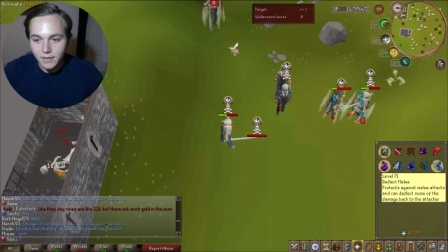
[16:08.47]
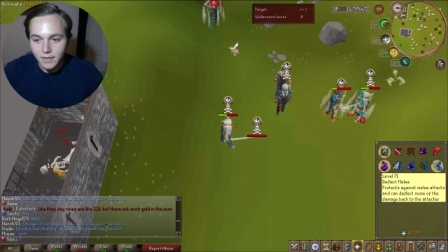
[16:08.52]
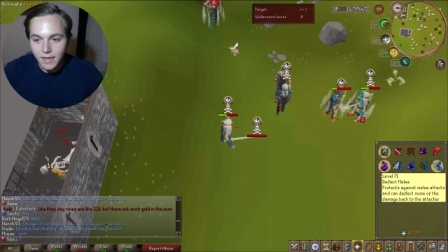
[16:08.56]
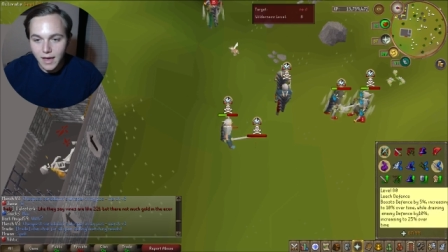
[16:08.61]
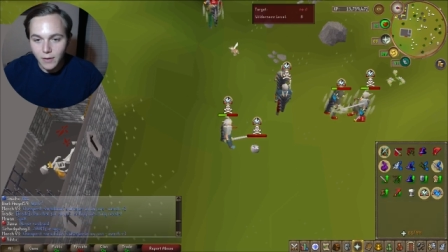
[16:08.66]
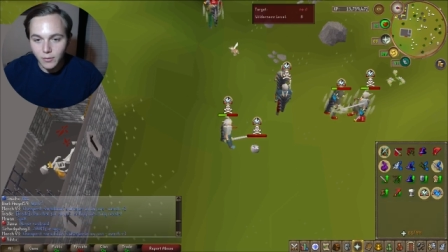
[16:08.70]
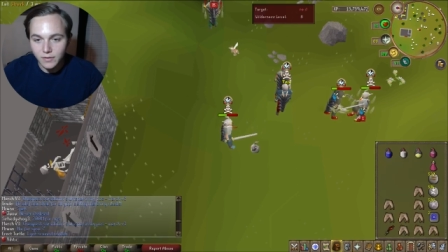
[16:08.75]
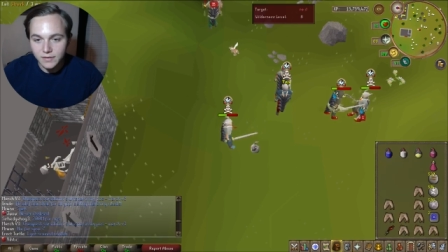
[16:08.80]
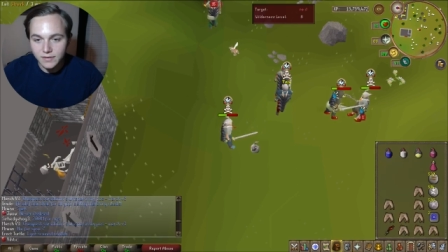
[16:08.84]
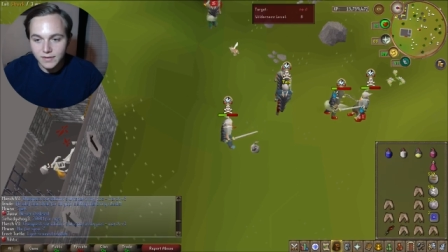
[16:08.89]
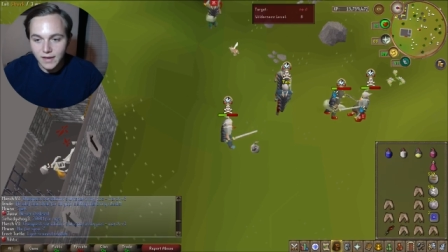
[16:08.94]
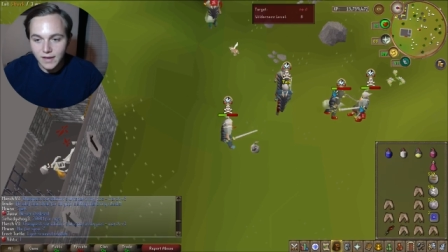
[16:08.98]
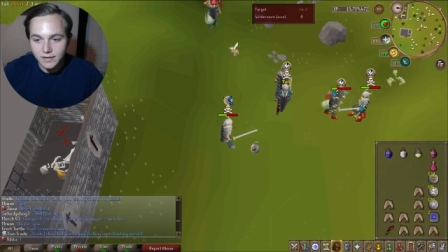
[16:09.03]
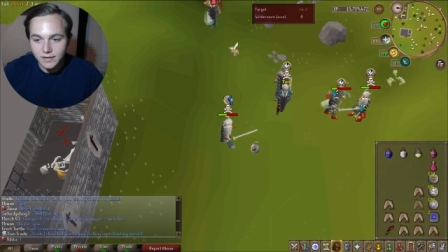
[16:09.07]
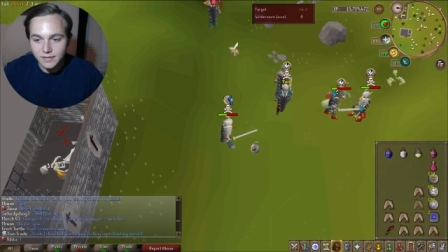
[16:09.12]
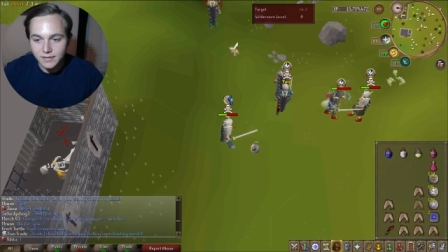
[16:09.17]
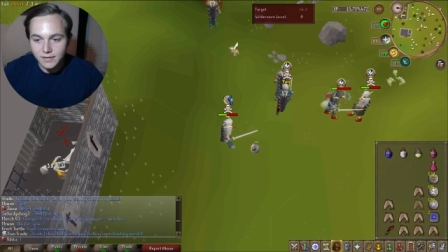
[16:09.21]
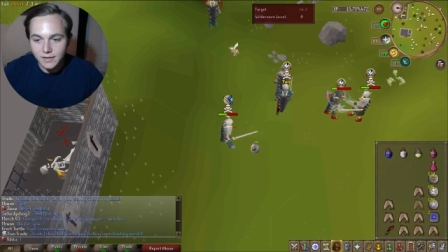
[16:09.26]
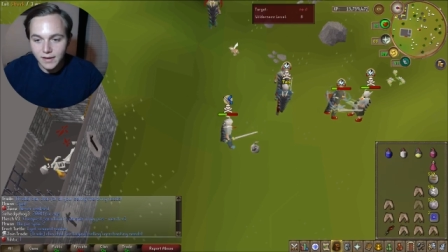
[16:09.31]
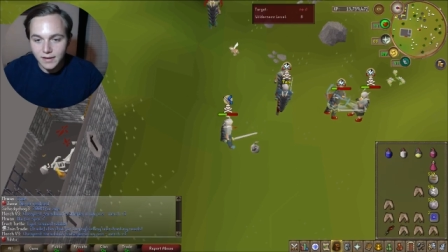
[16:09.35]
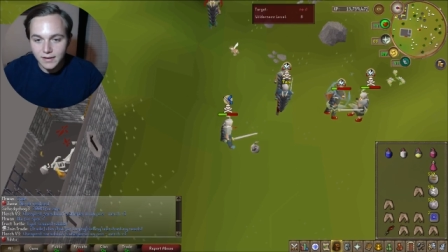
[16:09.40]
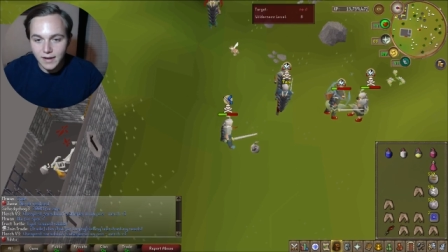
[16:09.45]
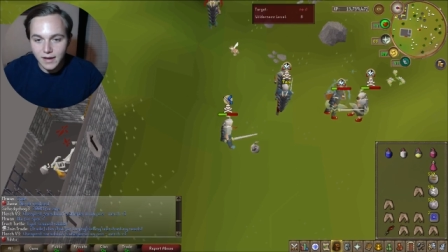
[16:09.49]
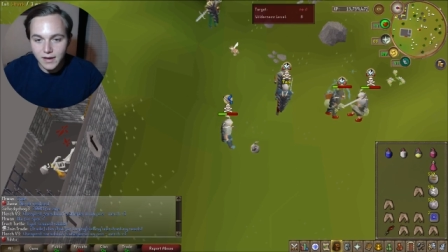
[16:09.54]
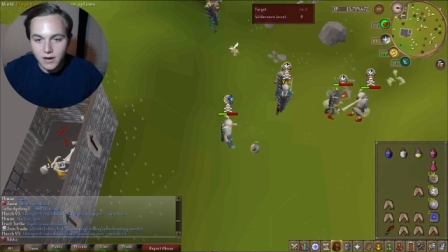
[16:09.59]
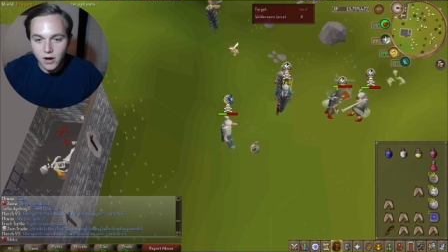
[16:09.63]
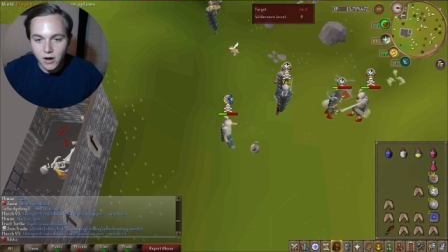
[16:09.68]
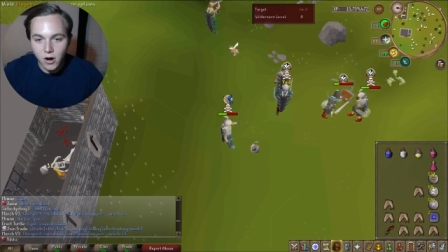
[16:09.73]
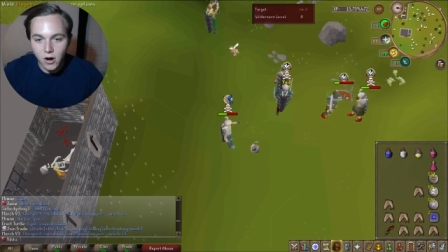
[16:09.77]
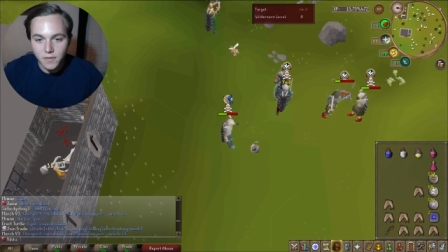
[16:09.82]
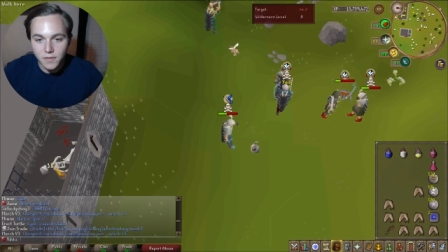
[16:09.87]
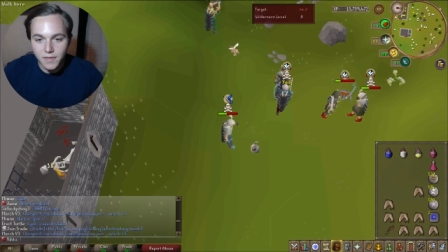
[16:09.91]
That was sexy, and I
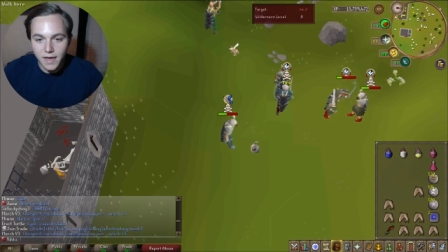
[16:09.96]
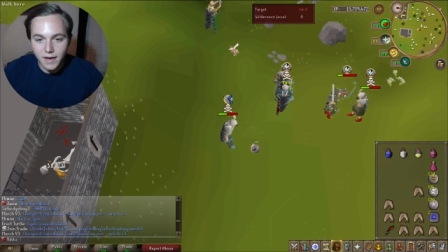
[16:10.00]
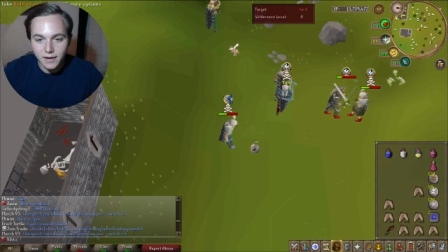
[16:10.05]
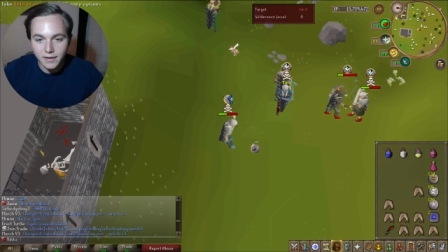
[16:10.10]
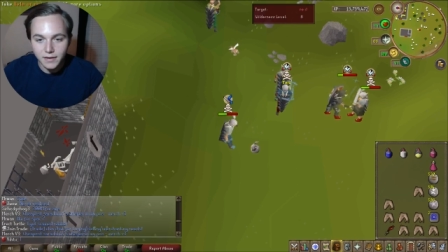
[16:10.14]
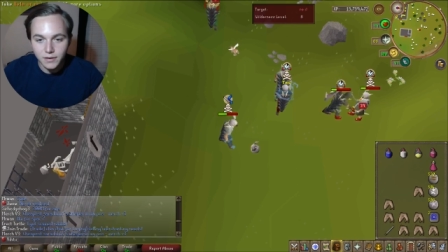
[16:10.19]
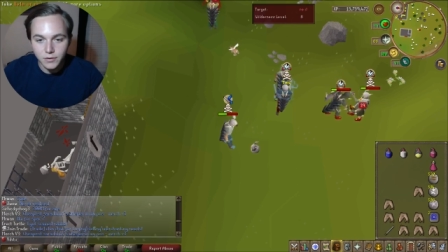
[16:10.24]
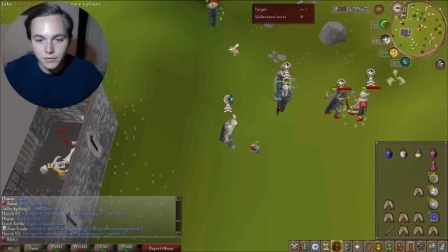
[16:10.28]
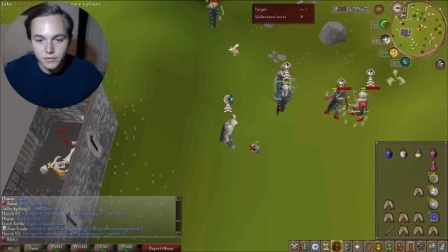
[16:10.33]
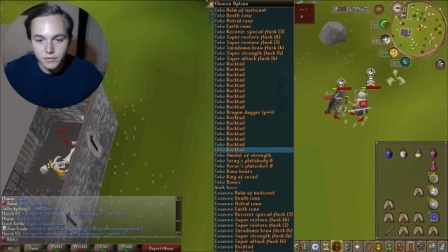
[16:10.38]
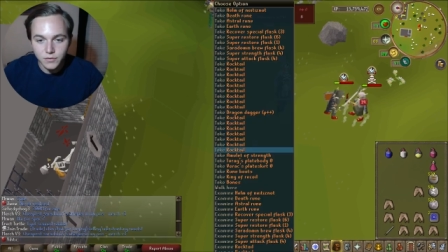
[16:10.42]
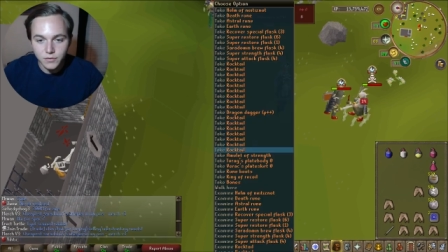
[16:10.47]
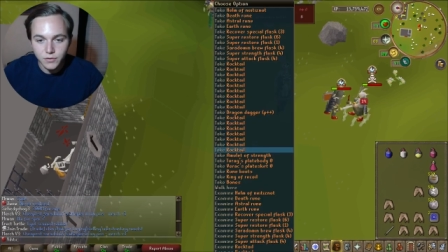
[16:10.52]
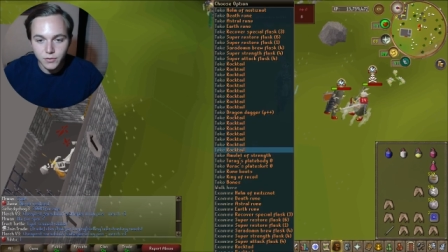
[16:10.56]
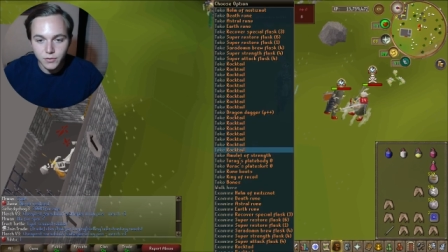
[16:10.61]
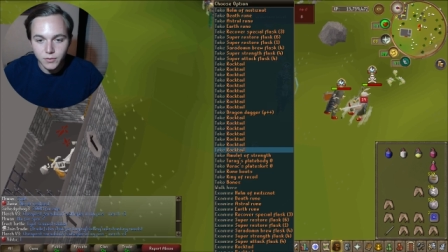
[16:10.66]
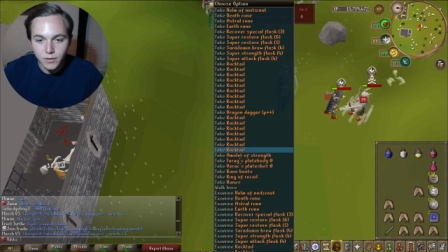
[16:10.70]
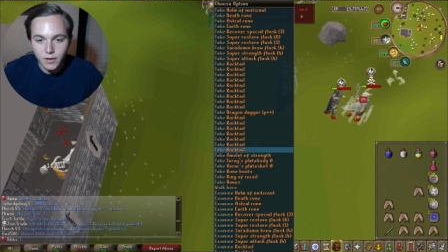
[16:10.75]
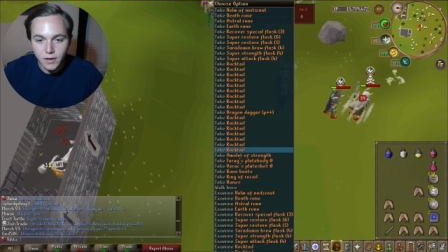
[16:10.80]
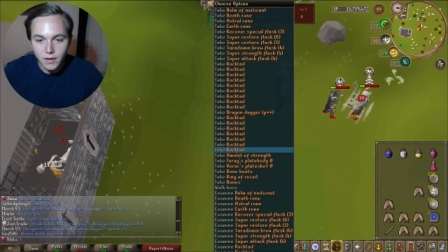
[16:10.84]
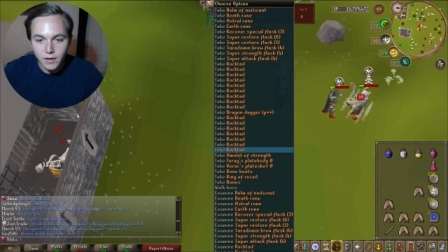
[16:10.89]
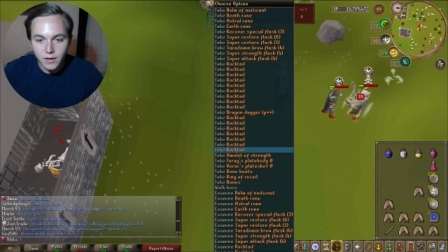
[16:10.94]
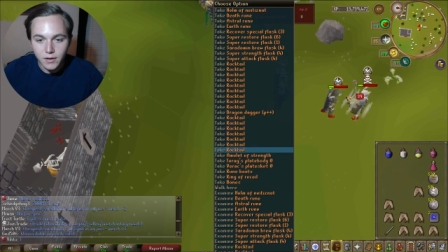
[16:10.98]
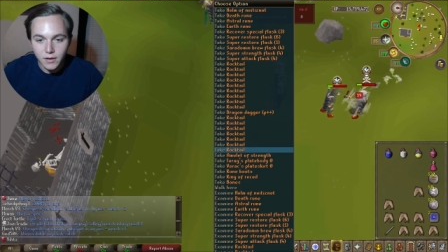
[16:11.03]
called that kill, too.